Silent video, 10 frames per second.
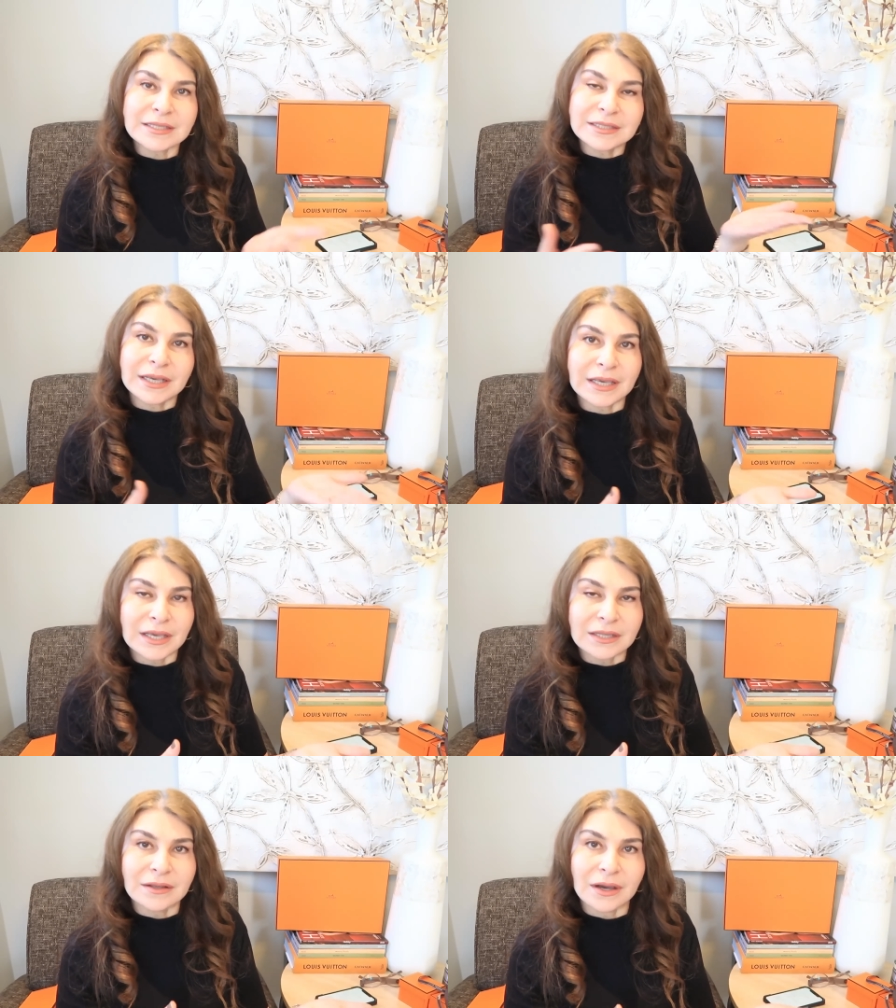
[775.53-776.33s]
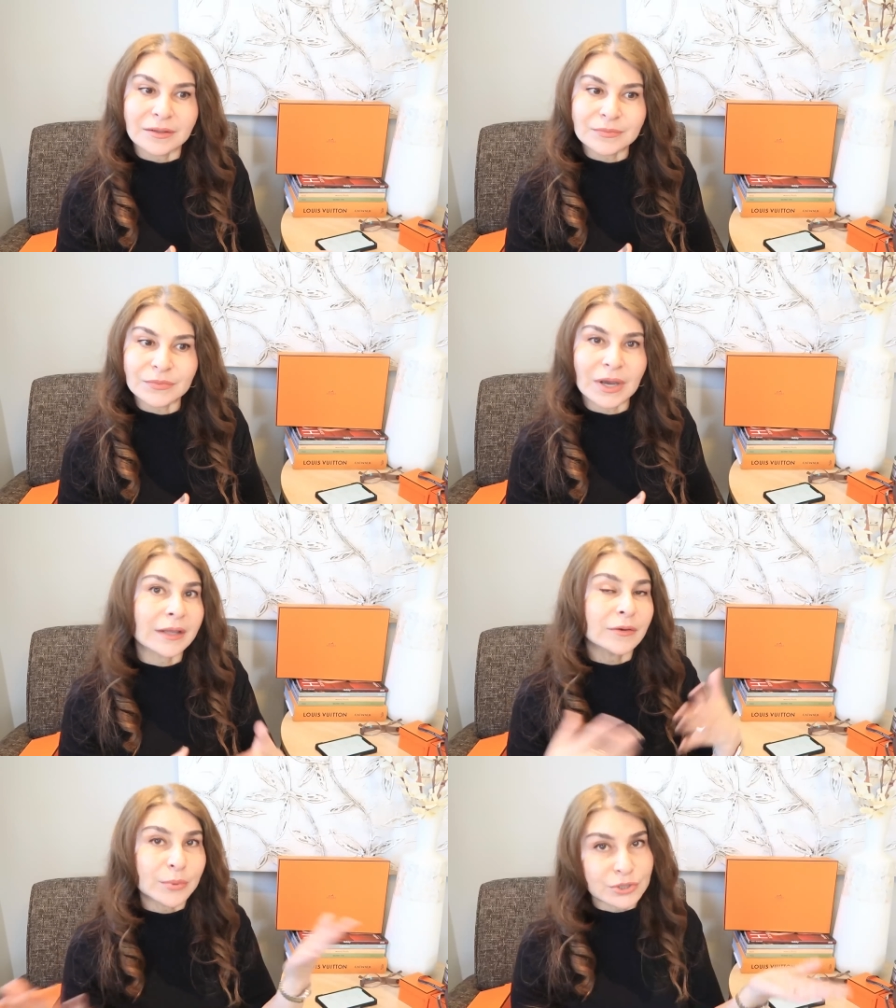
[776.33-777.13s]
SA
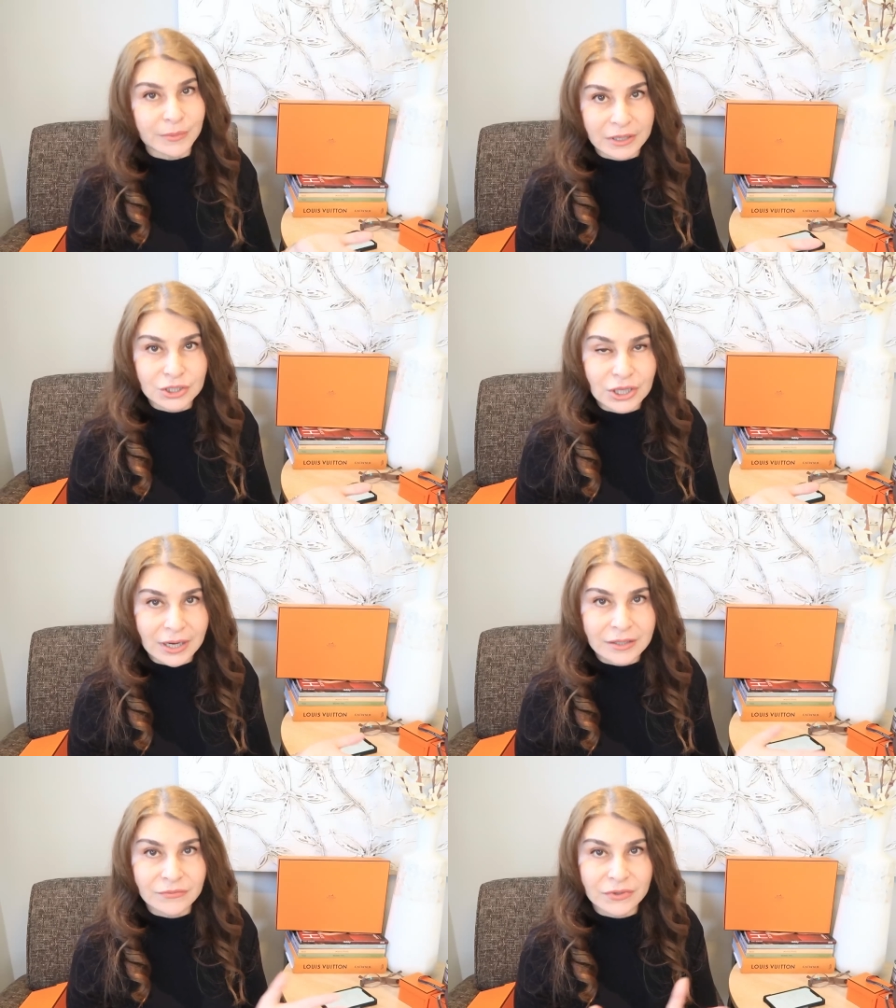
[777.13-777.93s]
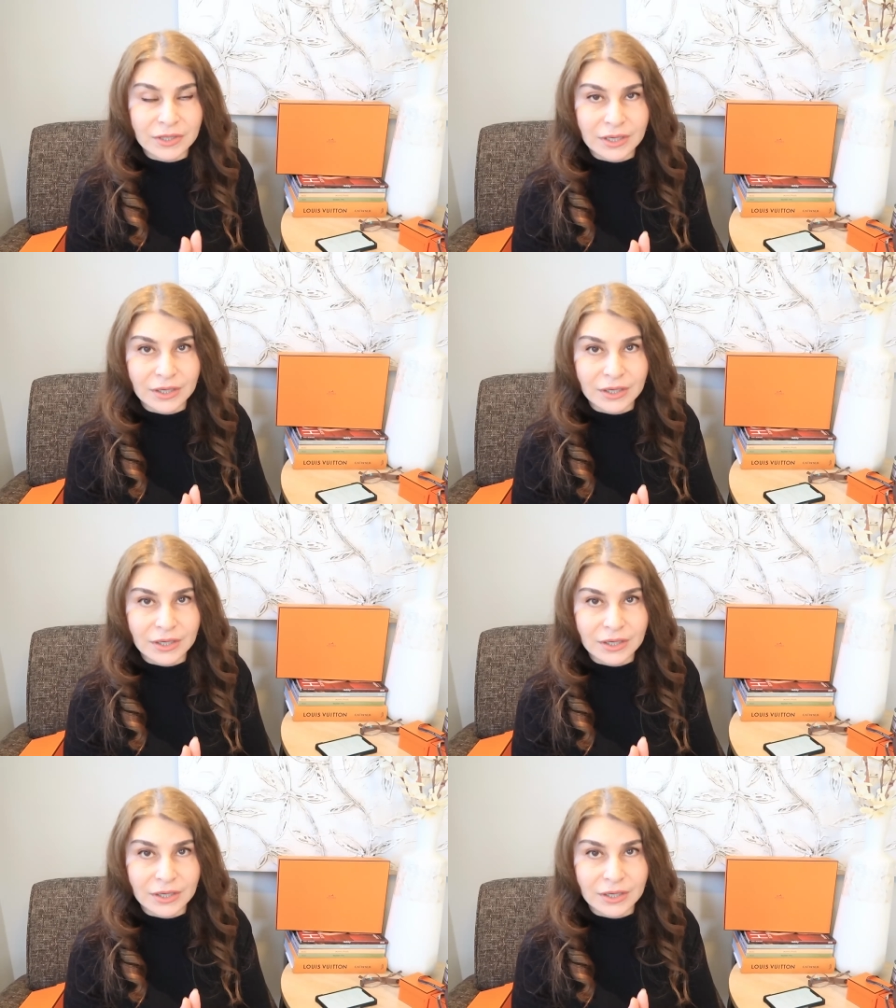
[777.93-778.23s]
kind of pretty much done with